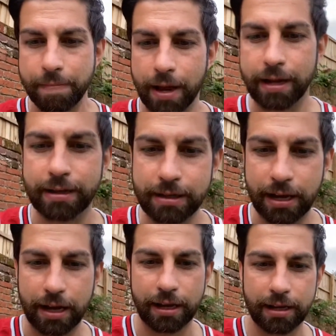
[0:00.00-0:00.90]
And
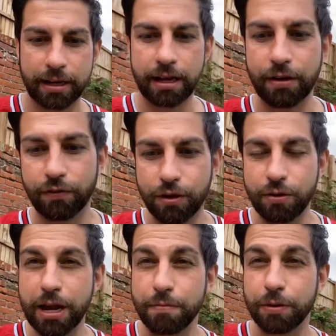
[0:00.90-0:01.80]
if you
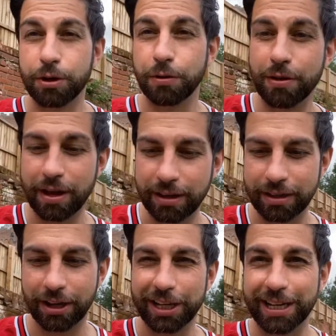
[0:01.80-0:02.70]
keep doing that,
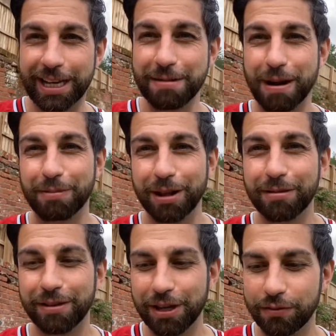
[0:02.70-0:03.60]
I can keep
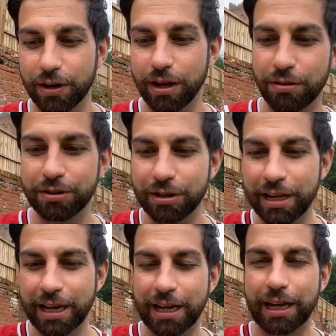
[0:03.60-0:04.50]
uploading these videos
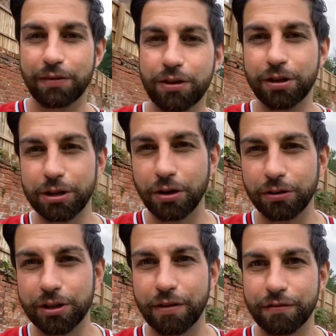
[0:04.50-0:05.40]
and giving you this
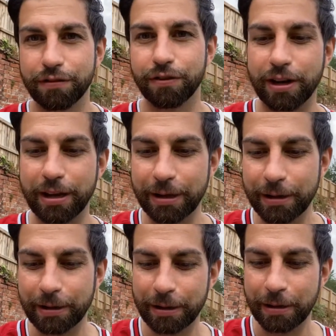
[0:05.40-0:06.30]
content for free.
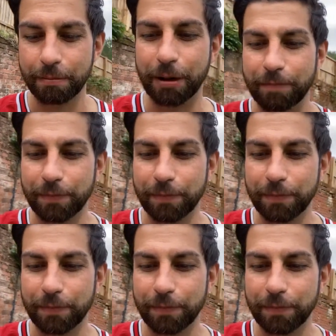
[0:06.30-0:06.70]
But